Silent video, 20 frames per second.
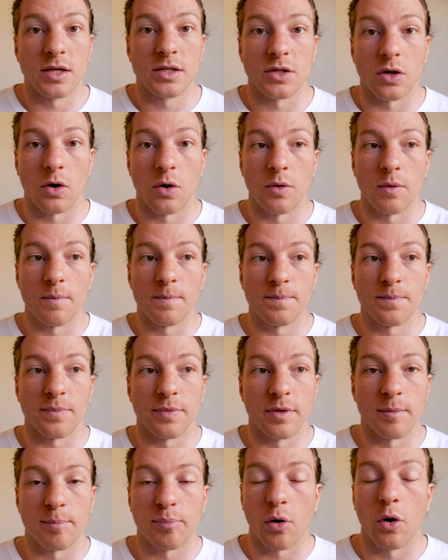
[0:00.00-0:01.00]
so
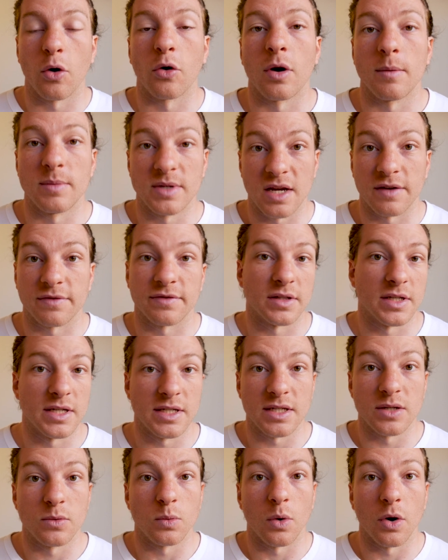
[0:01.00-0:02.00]
the program definitely
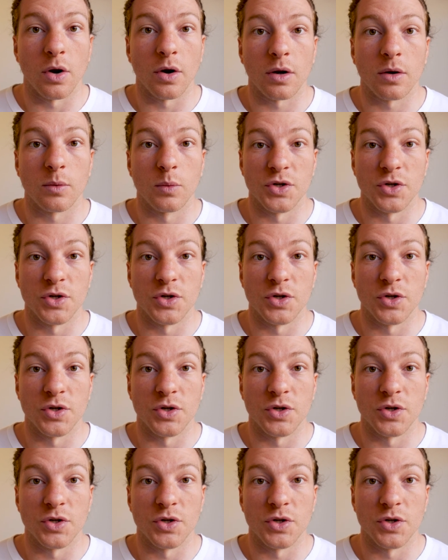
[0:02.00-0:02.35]
did work,